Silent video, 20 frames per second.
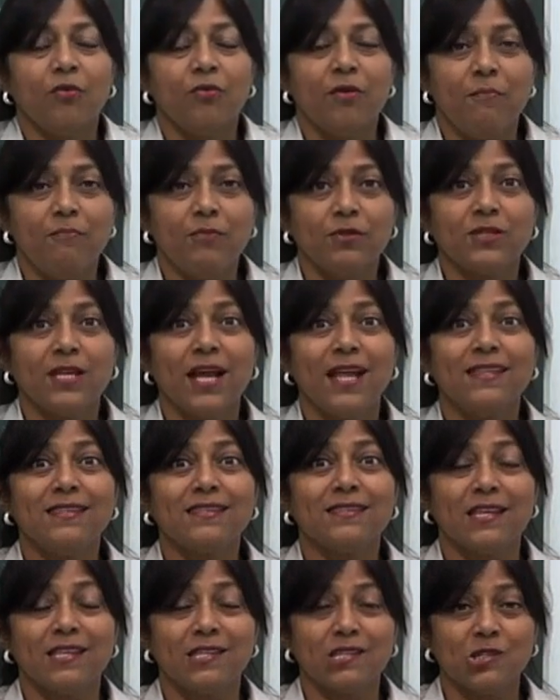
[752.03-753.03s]

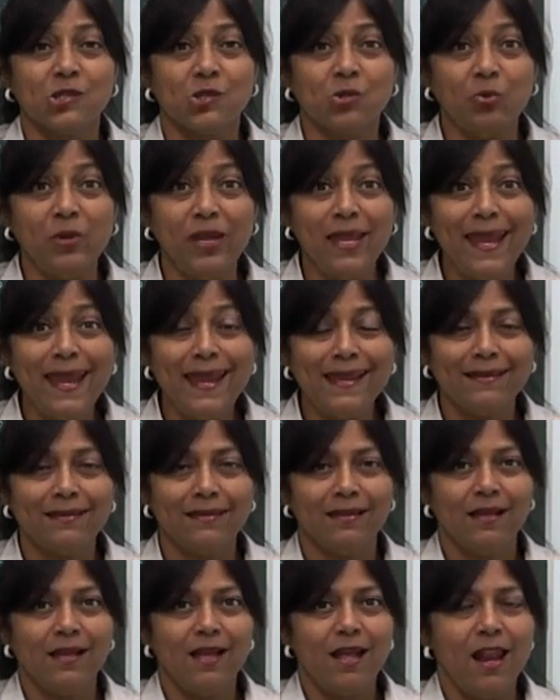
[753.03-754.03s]
rambutans are sweet,
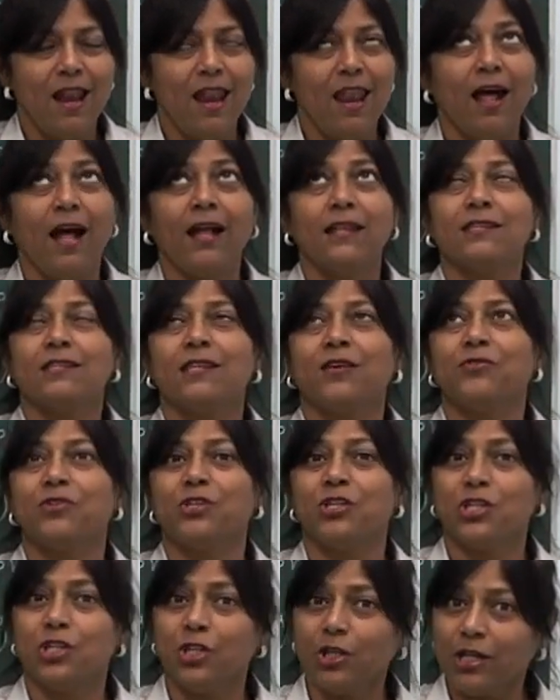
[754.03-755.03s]
lots of
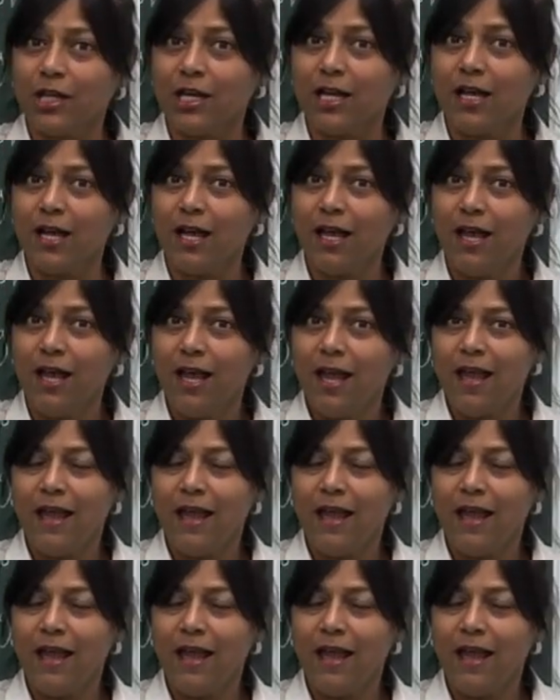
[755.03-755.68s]
sugar,